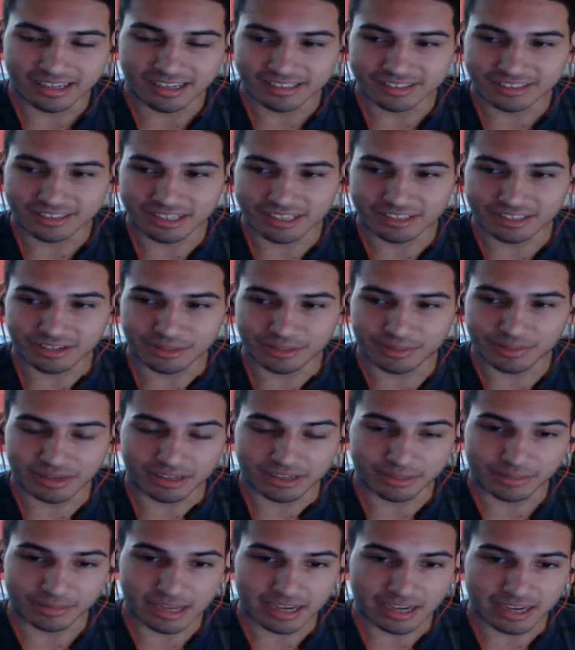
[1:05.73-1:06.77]
So I started
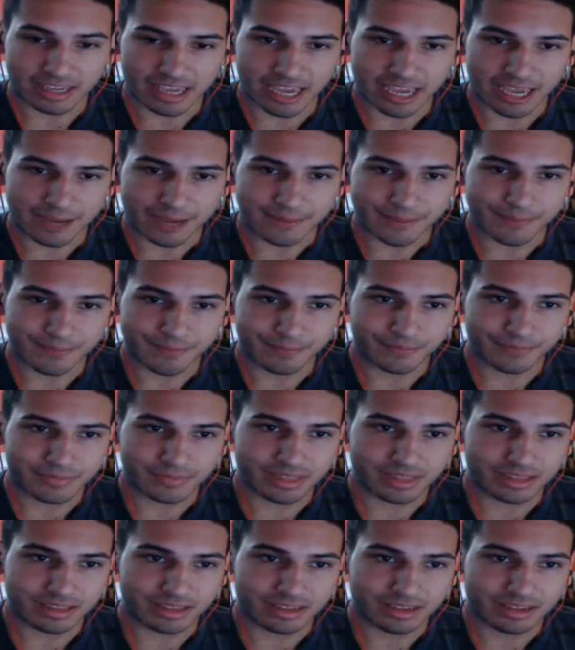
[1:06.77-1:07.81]
picking up that game.
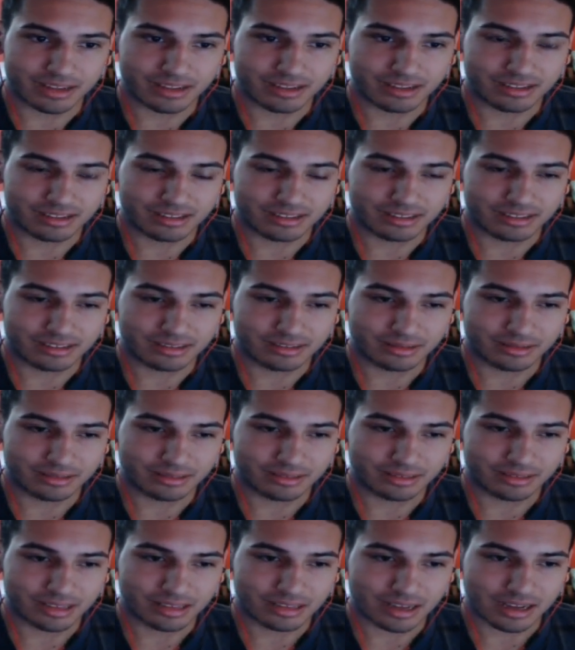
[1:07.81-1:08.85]

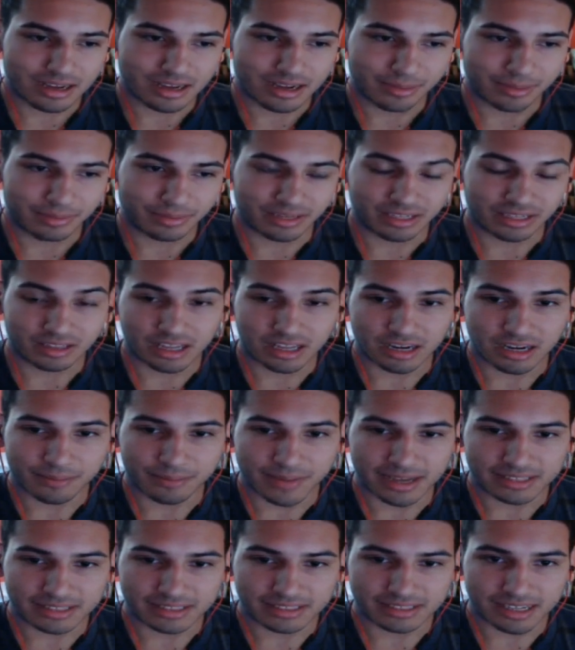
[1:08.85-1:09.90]
I played a lot of
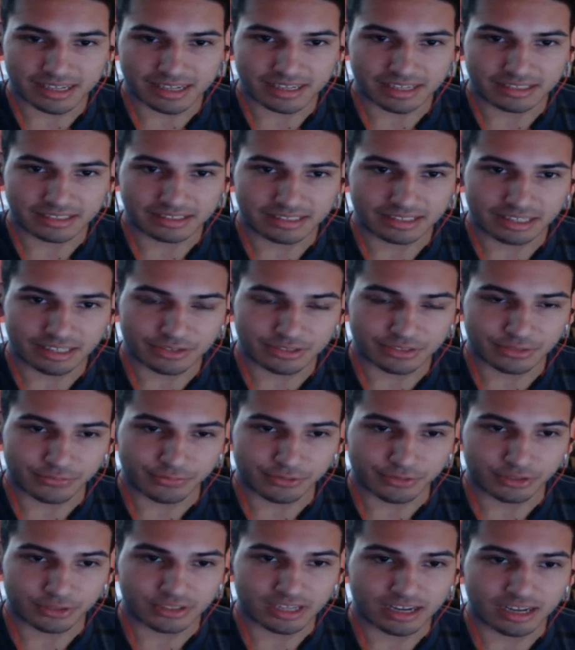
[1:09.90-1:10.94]
Bastet. That was the
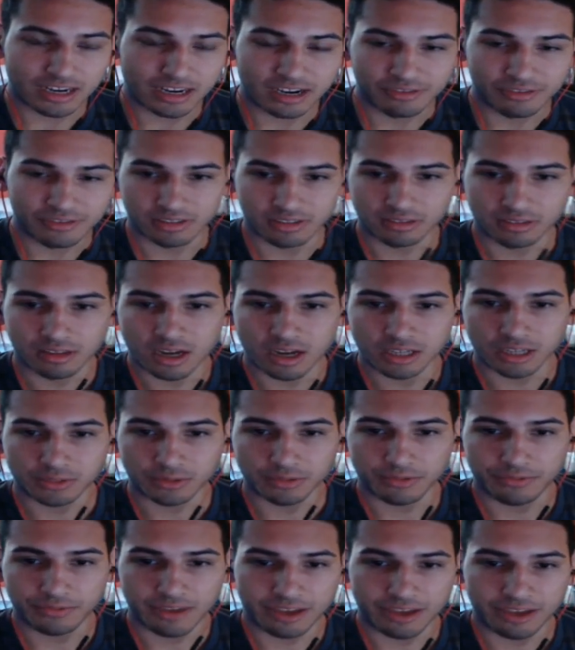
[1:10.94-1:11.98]
first god I ever unlocked
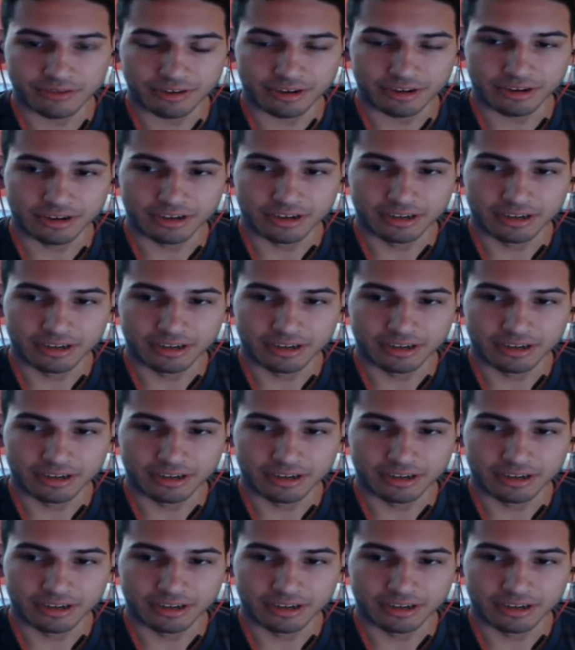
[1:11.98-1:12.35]
with Favor.